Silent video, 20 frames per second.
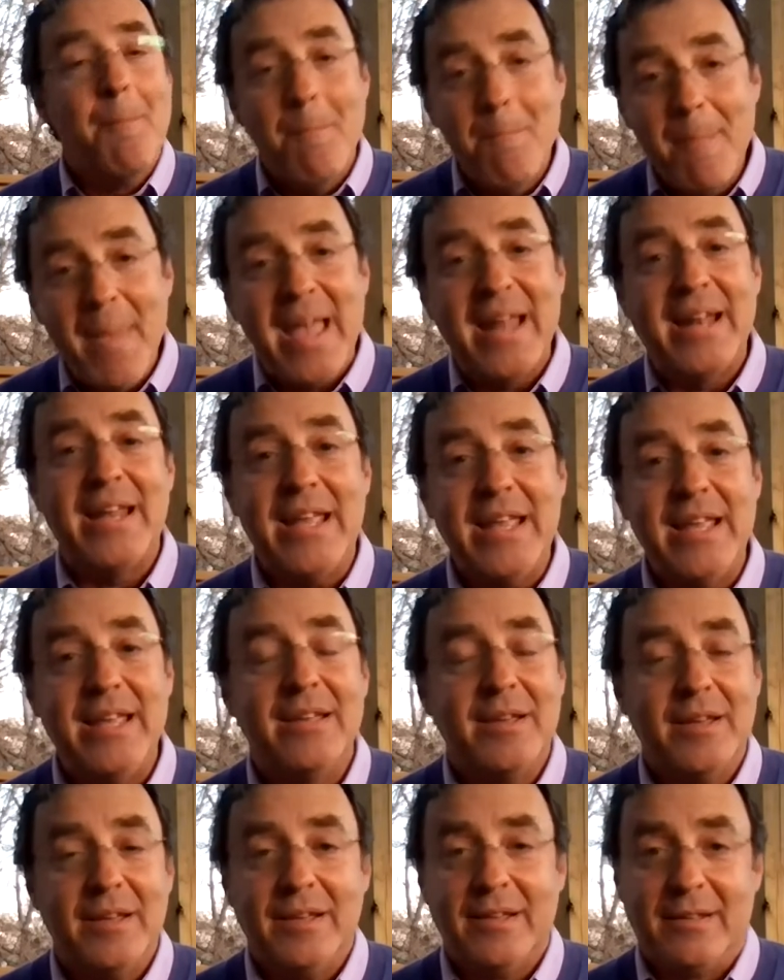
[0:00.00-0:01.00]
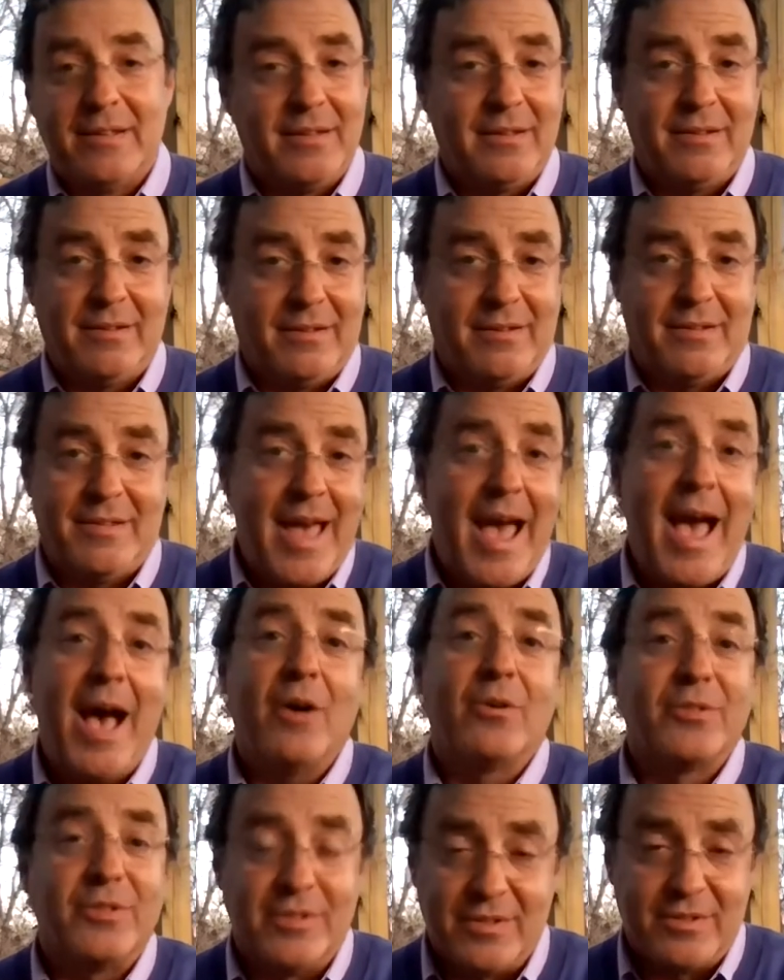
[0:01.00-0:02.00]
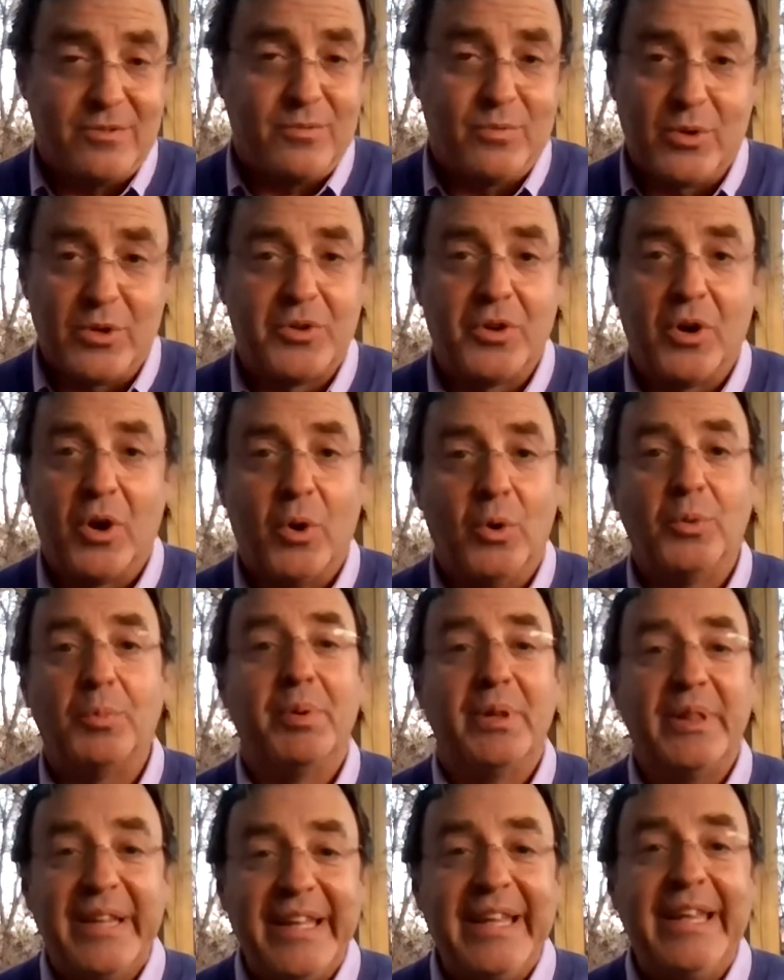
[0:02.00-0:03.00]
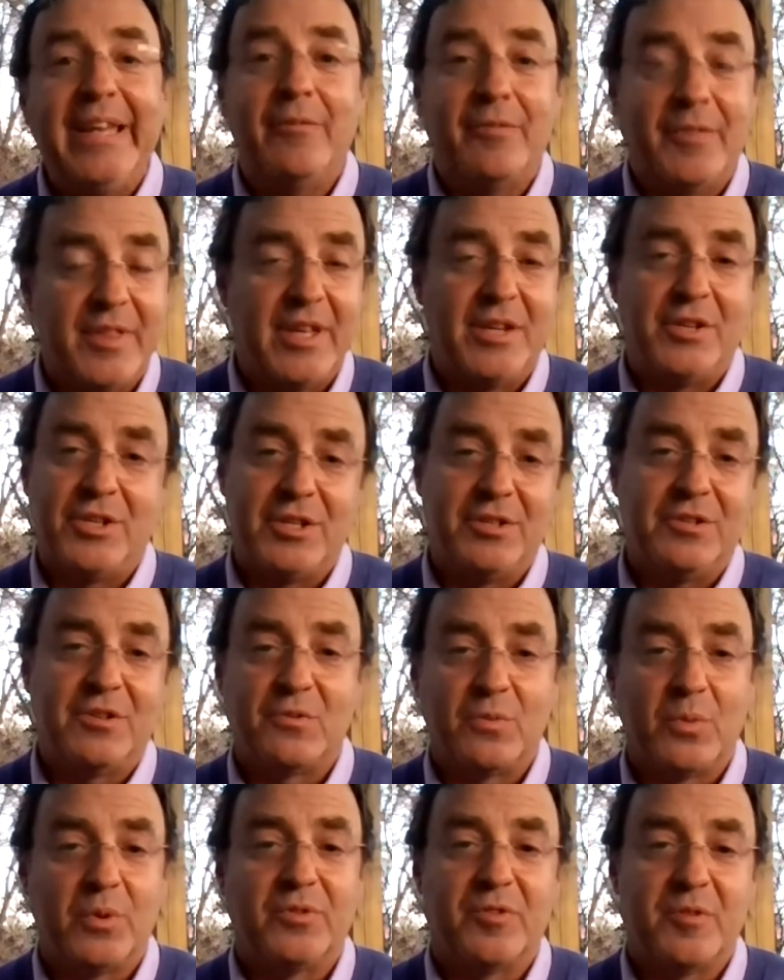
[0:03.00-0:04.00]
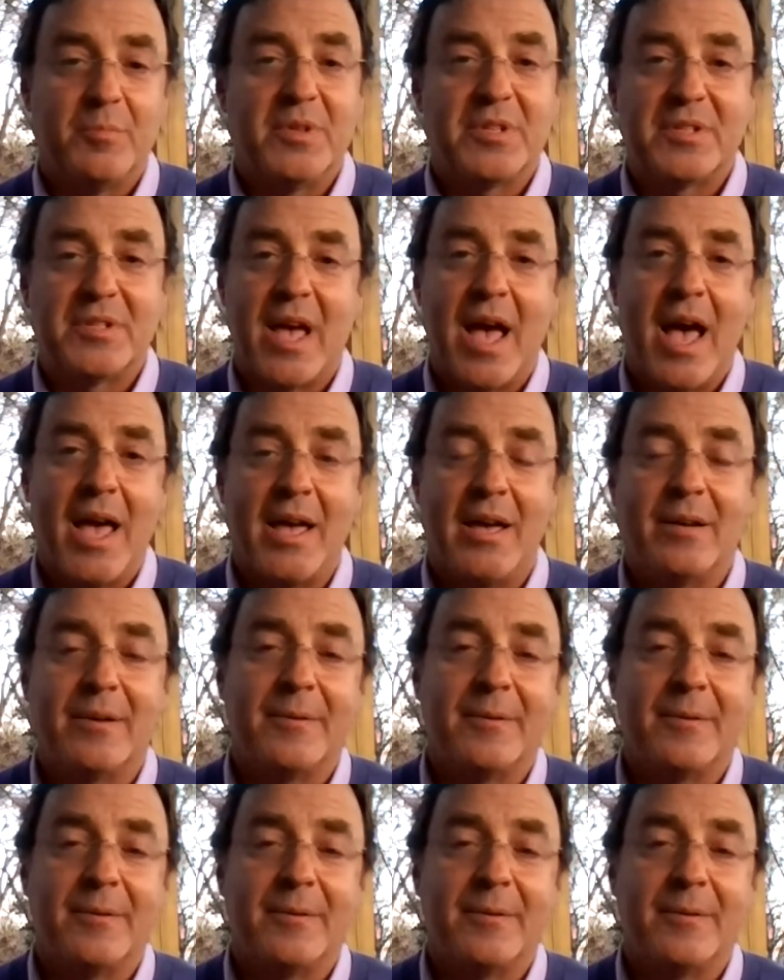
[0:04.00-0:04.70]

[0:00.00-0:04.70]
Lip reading: many thousands, we're told, believed that Jesus was the Messiah.